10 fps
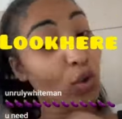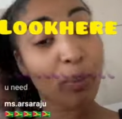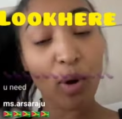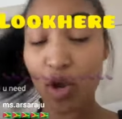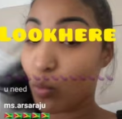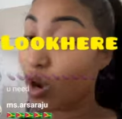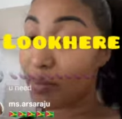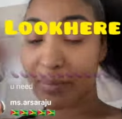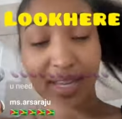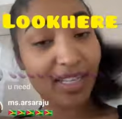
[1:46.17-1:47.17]

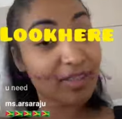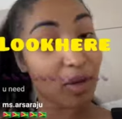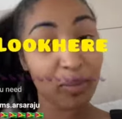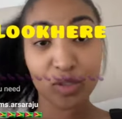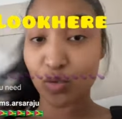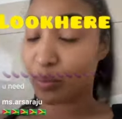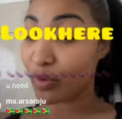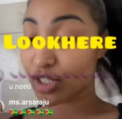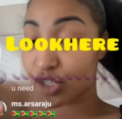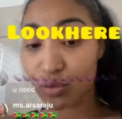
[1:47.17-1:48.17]
2.1 million, almost
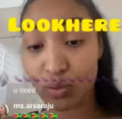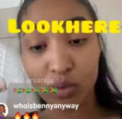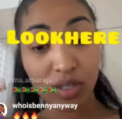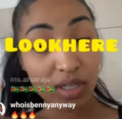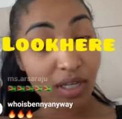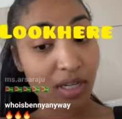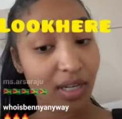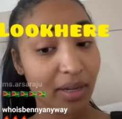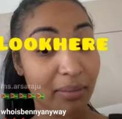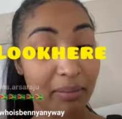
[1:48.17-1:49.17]
2.2
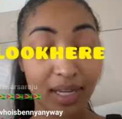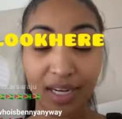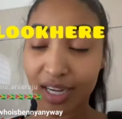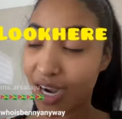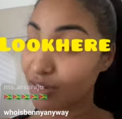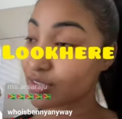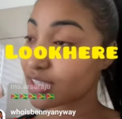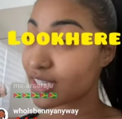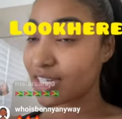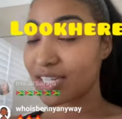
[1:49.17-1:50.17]
million
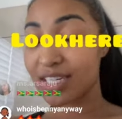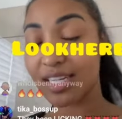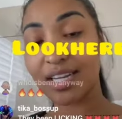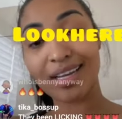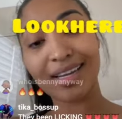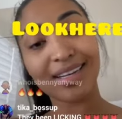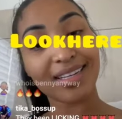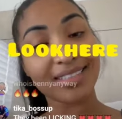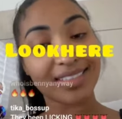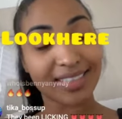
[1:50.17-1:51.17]
counting in
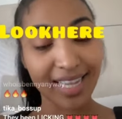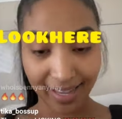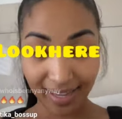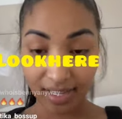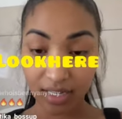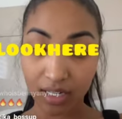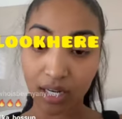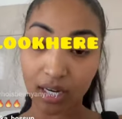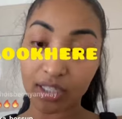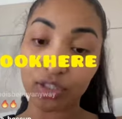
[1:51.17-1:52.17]
a day
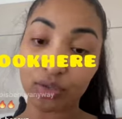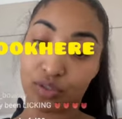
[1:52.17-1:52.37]
on